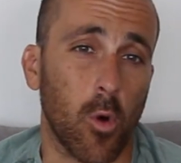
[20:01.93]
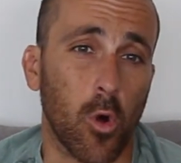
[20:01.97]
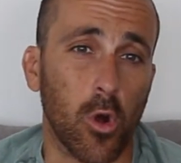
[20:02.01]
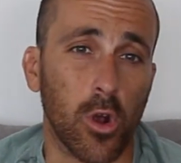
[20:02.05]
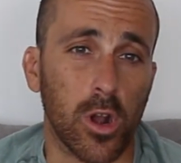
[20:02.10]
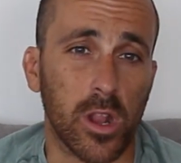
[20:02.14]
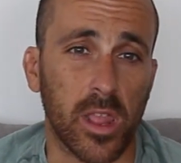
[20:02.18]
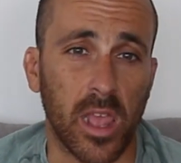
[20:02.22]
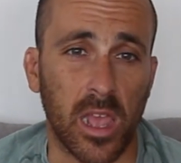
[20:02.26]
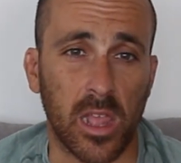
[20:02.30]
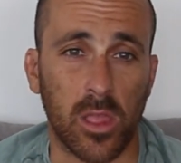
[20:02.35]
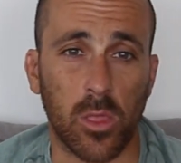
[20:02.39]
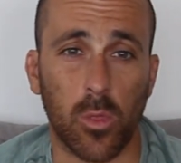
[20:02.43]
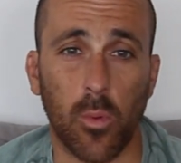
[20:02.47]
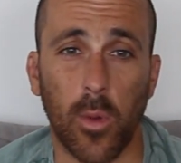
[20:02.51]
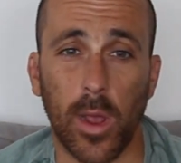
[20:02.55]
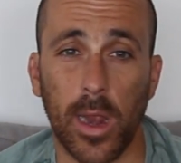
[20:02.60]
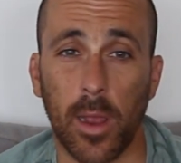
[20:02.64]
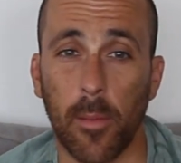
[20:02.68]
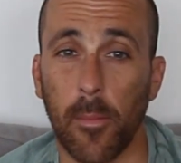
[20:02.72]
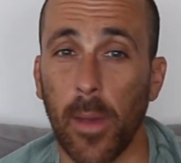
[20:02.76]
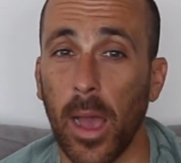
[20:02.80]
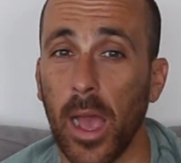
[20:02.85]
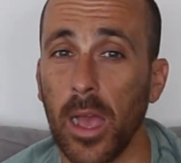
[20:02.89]
more than
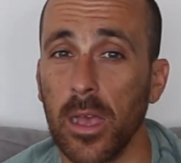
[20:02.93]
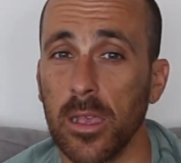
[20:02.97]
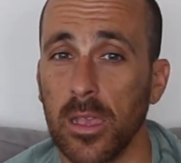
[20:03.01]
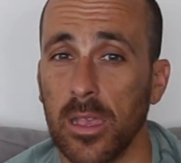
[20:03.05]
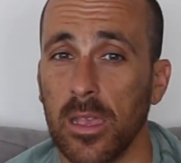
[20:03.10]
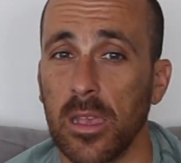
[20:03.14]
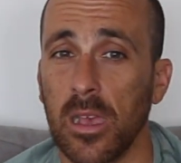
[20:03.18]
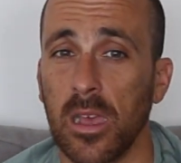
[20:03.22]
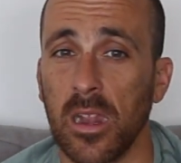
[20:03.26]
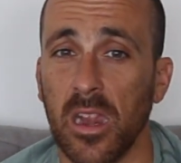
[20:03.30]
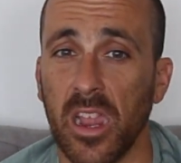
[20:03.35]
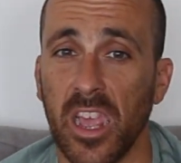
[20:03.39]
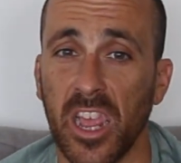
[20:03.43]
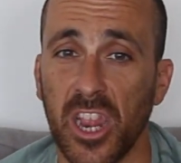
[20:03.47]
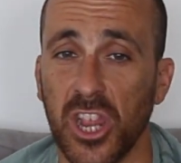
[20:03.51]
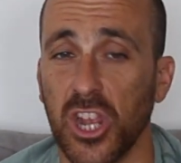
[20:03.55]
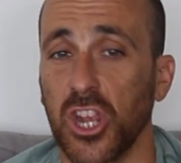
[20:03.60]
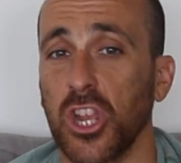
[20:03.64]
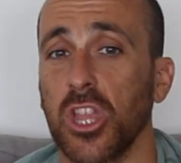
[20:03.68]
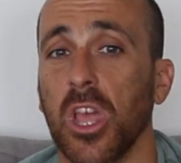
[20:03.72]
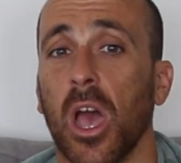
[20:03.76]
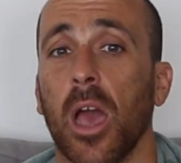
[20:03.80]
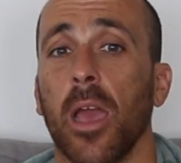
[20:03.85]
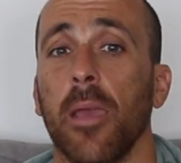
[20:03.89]
20 miles at
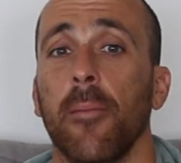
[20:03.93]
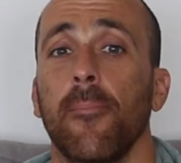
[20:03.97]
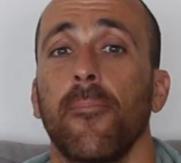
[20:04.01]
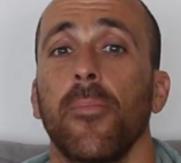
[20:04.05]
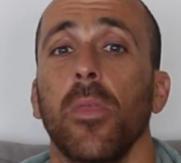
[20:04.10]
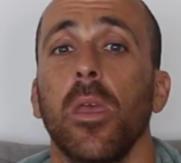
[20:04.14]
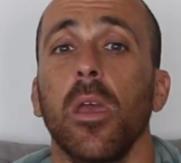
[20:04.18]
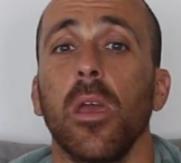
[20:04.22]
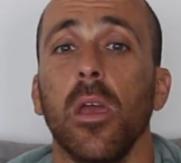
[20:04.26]
each time.